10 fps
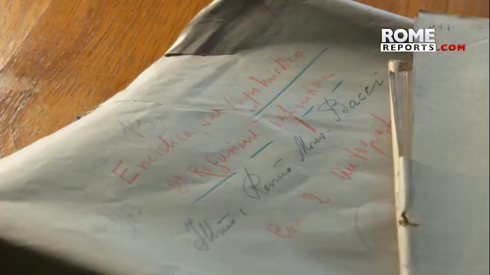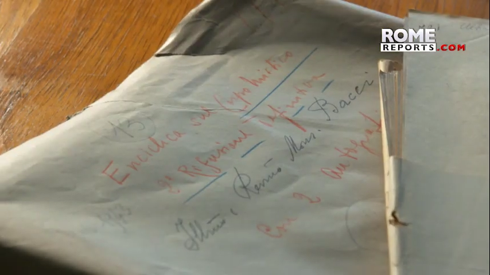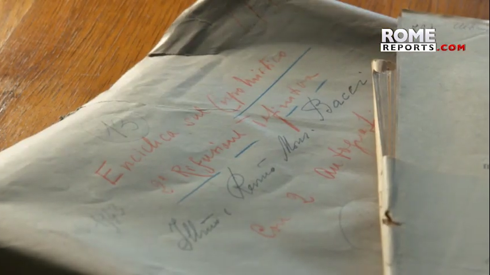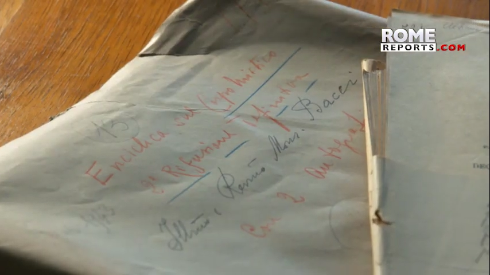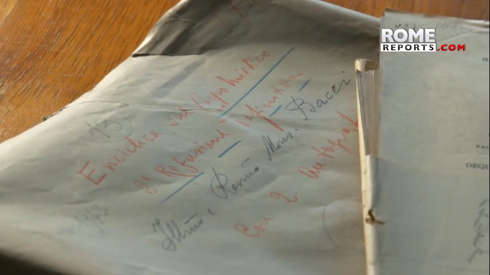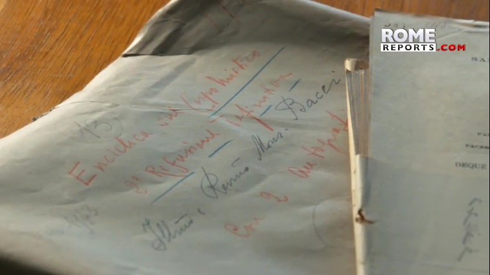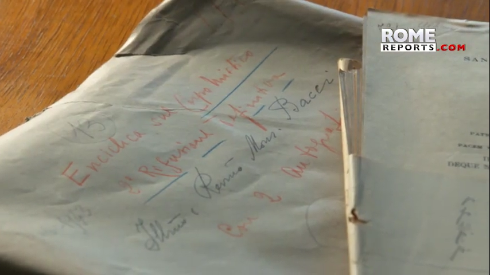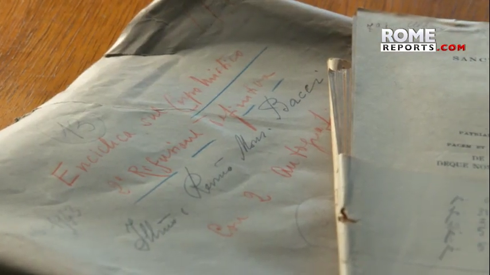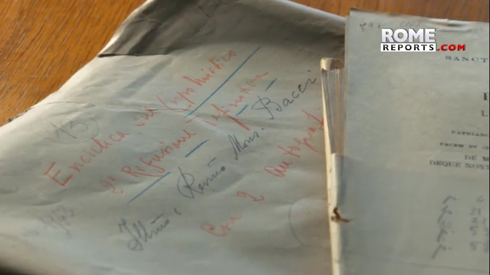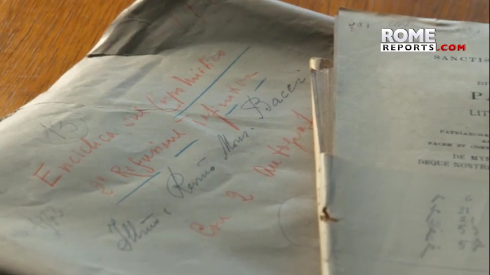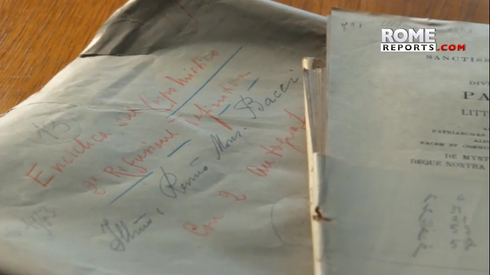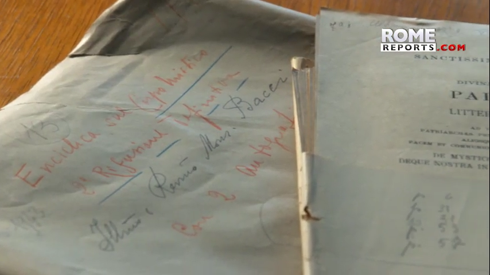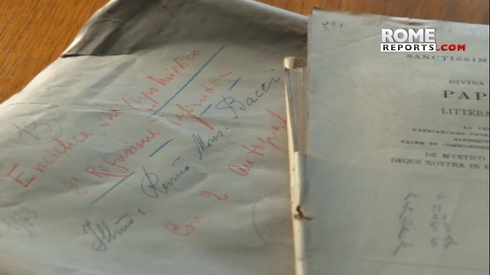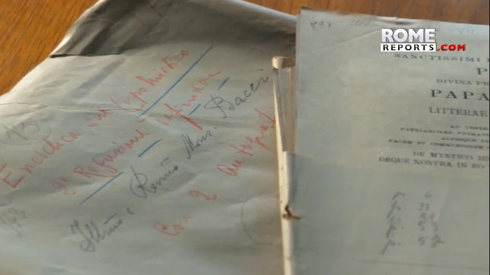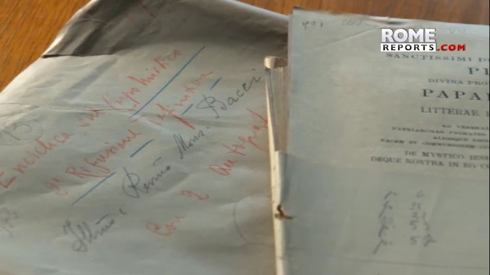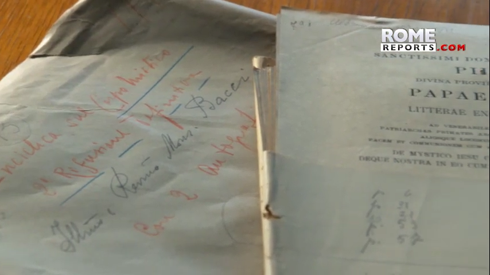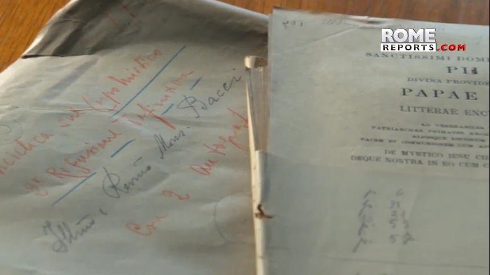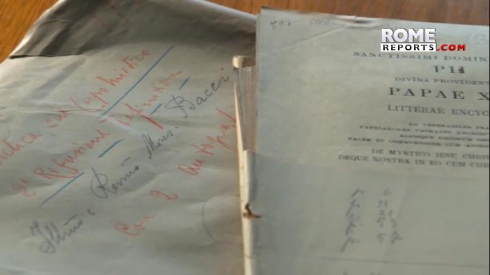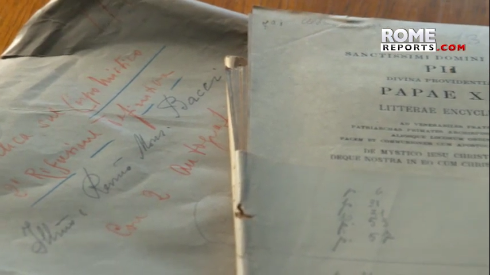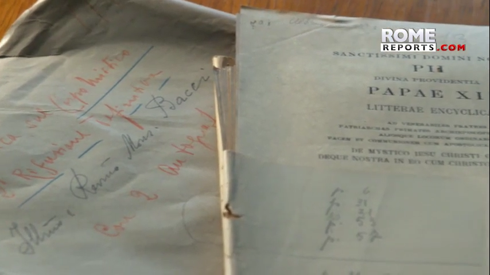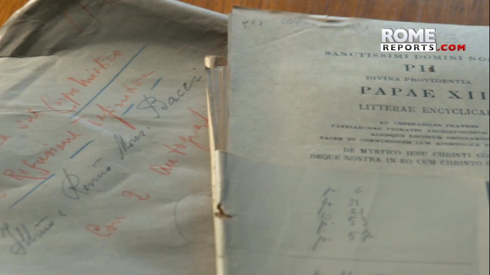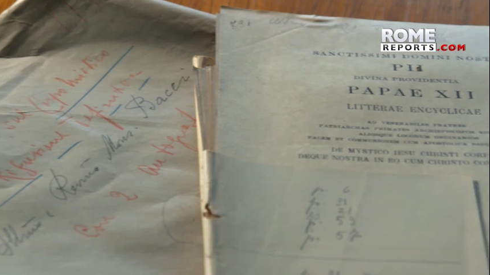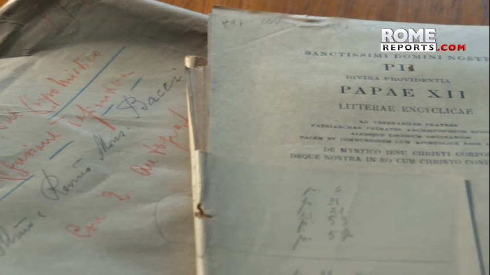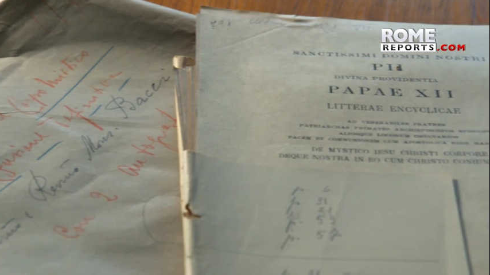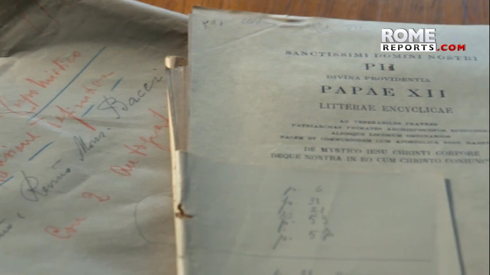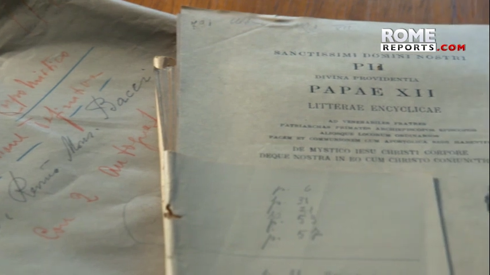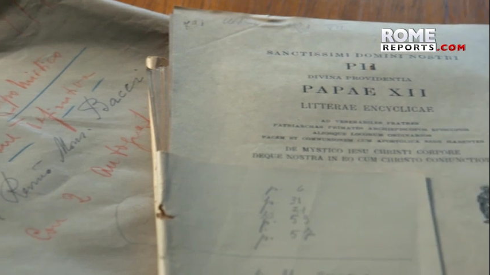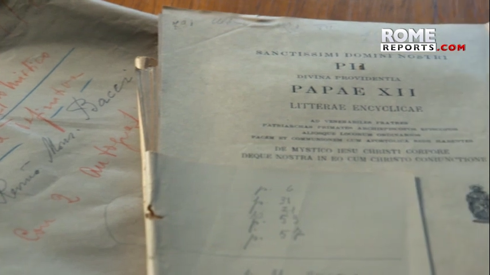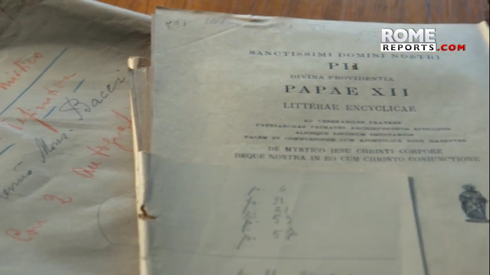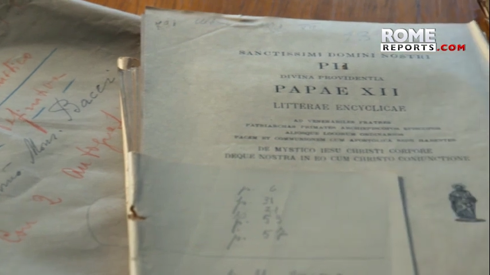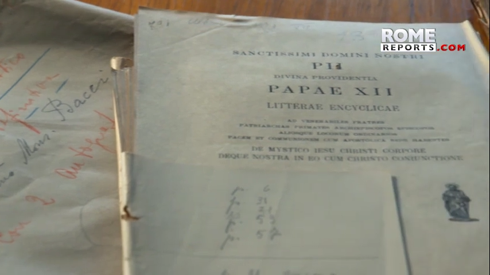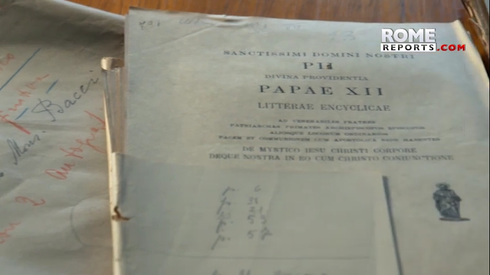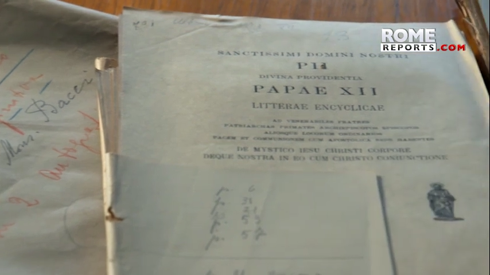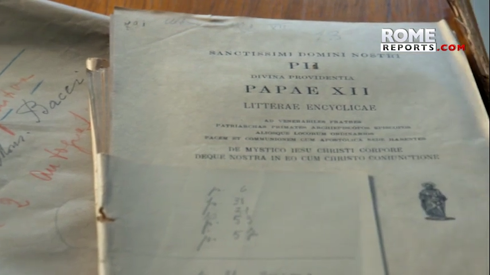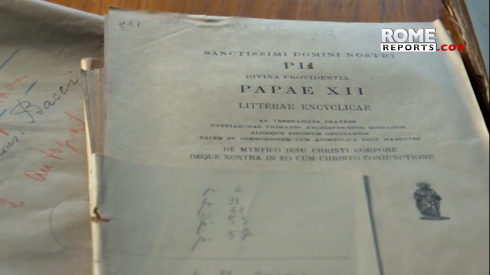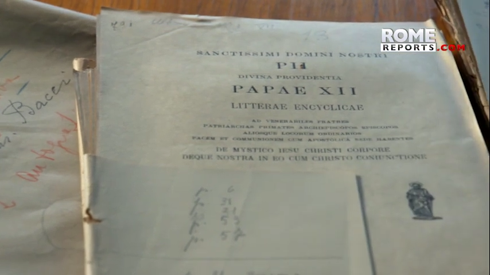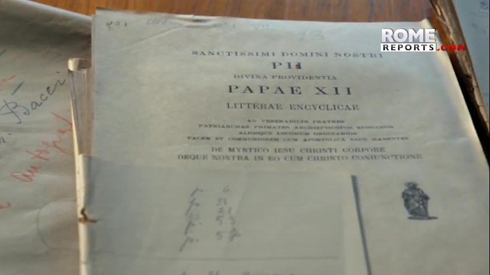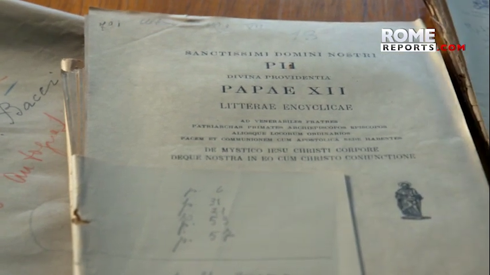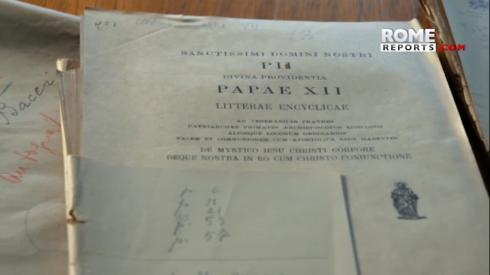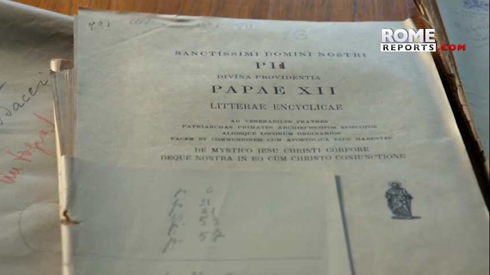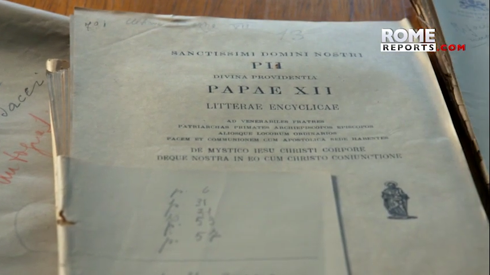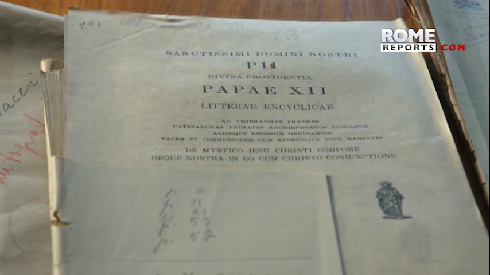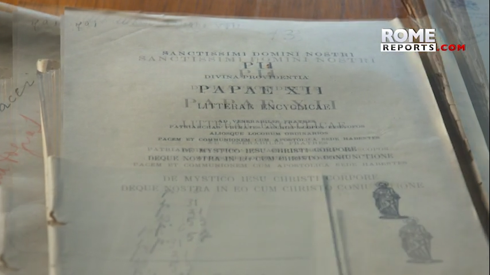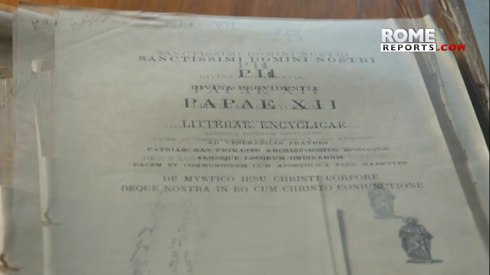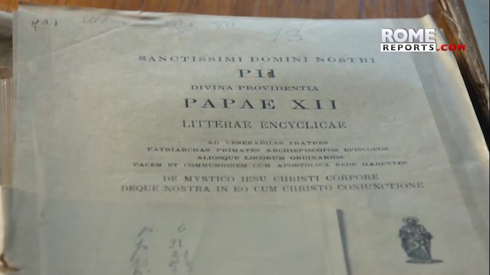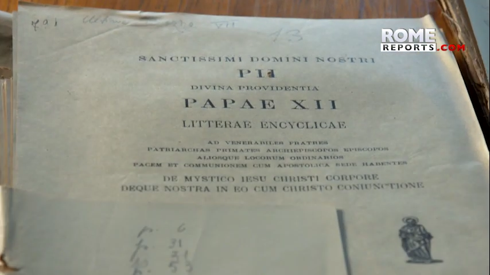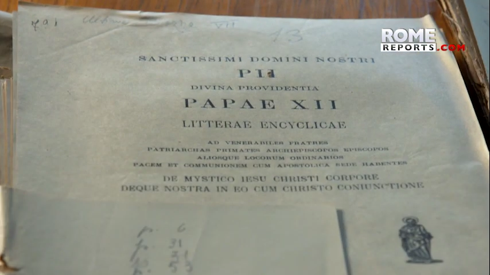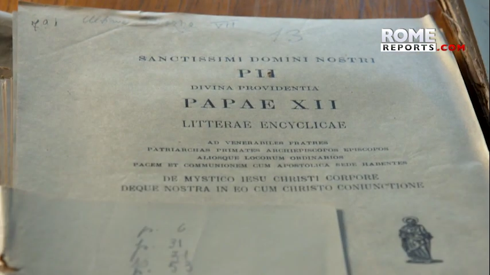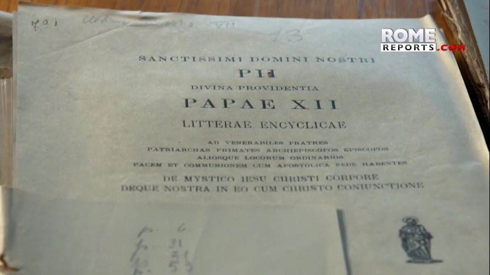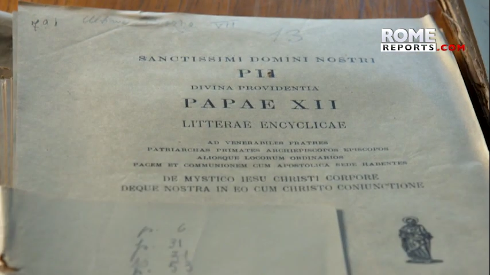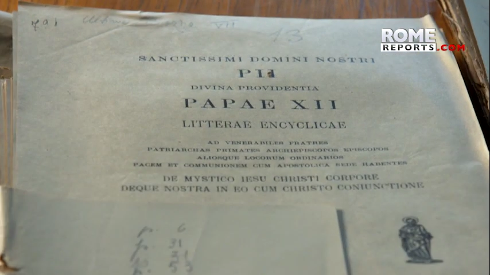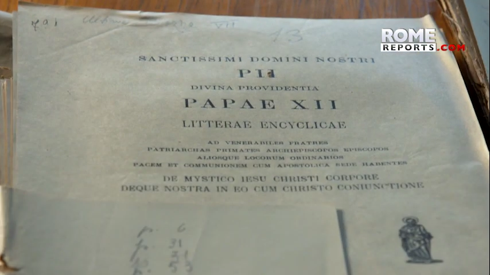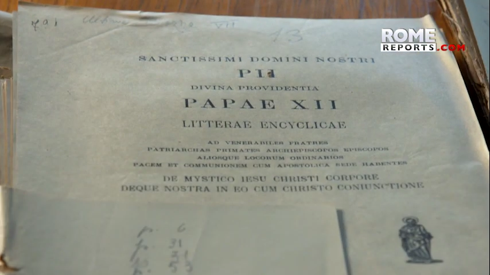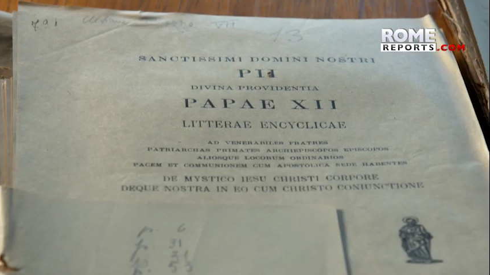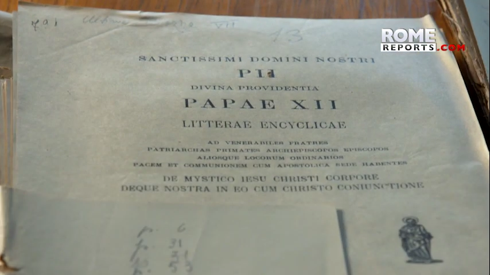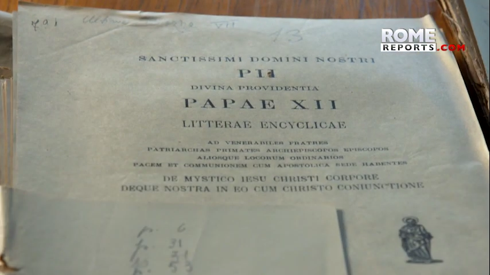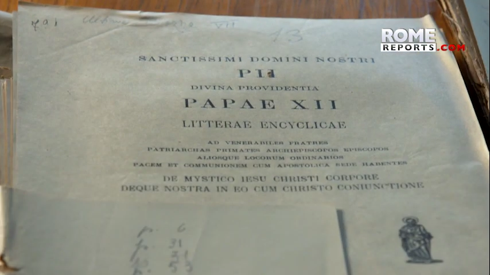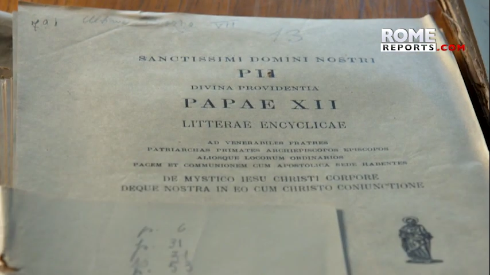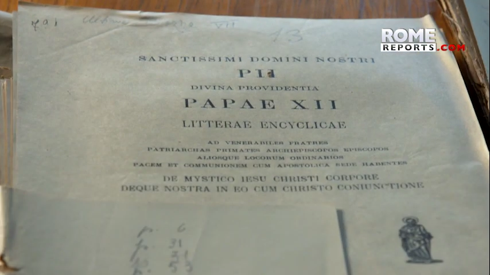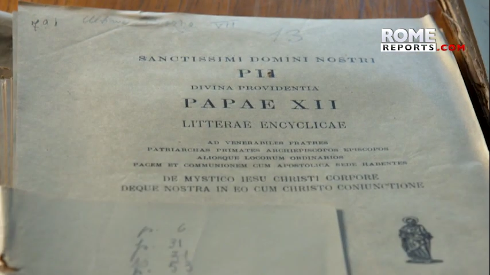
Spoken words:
No face is visible, so there are no lips to read.